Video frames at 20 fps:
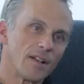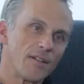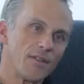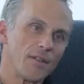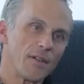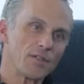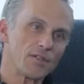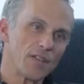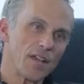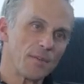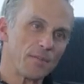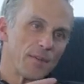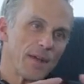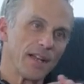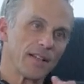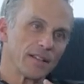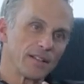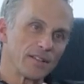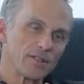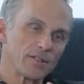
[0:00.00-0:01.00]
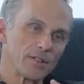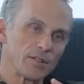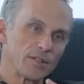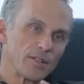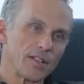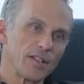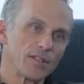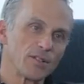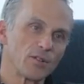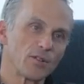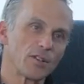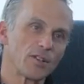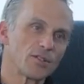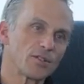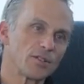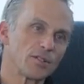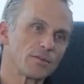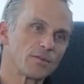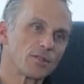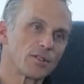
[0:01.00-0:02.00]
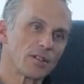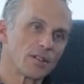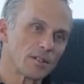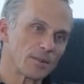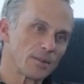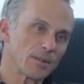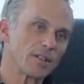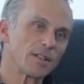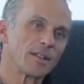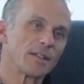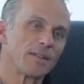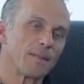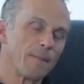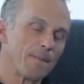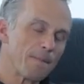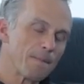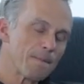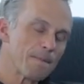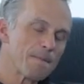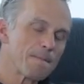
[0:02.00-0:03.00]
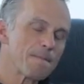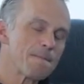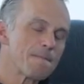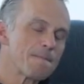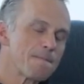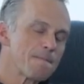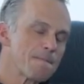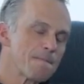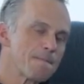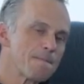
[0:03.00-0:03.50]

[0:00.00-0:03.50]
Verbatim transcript: And there's that balance, there's that integration. Yes, and I think